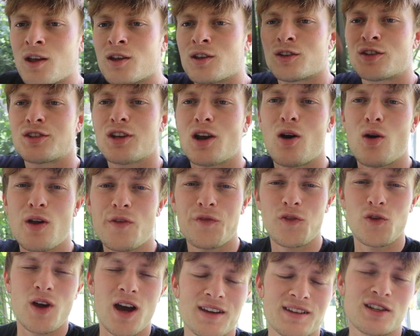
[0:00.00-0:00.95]
So if
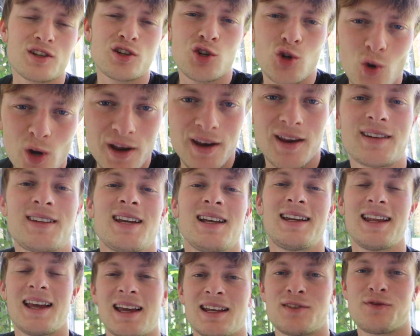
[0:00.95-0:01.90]
you guys enjoyed
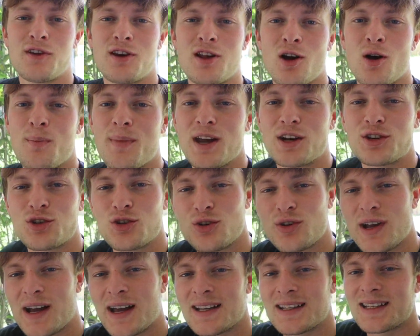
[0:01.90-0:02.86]
today's video, make sure
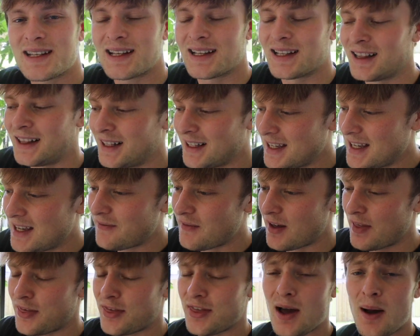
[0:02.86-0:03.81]
you guys leave
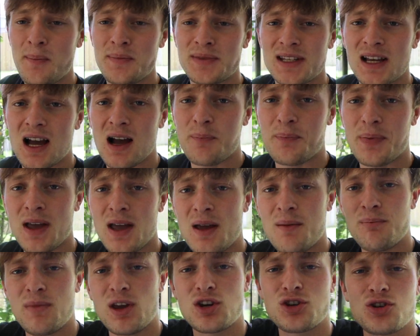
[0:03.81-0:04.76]
a thumbs up,
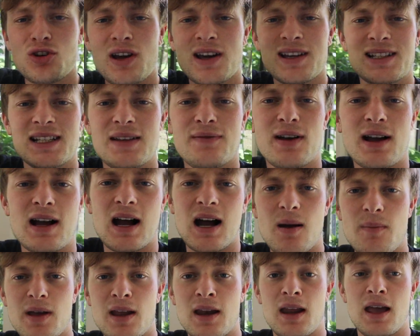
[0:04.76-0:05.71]
make sure you guys leave a
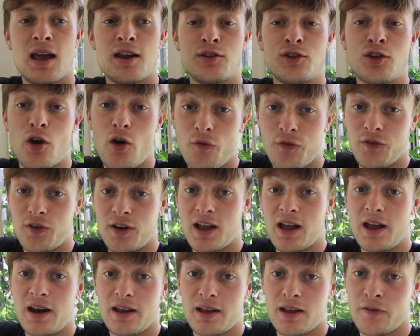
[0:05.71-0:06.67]
comment, and don't
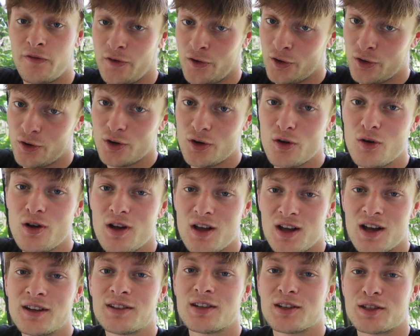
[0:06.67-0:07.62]
forget, if you're new,
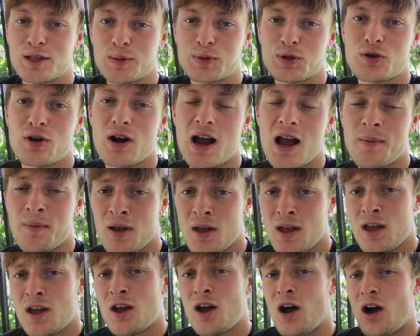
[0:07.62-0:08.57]
to subscribe.
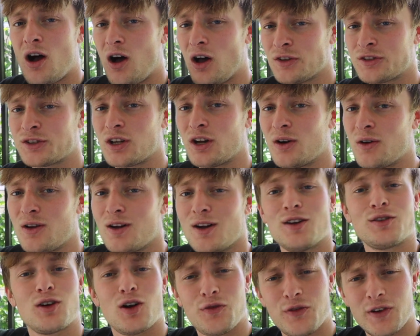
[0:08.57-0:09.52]
Also,
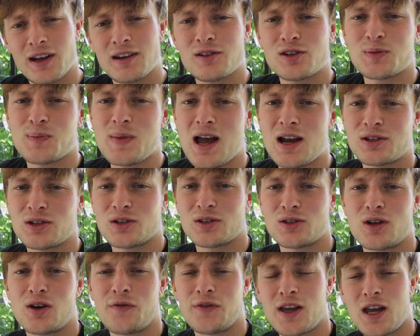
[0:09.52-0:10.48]
don't forget to smash those
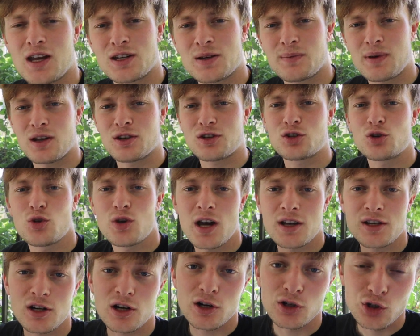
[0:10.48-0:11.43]
notification bells so you
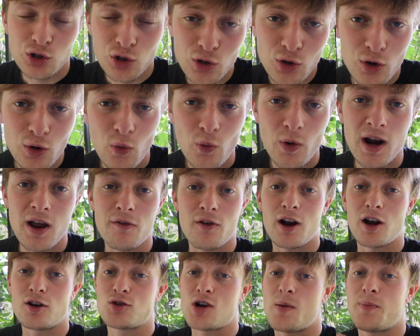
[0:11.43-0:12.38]
guys are in tune
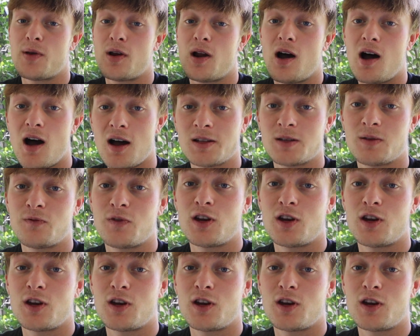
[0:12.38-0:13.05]
whenever I drop an awesome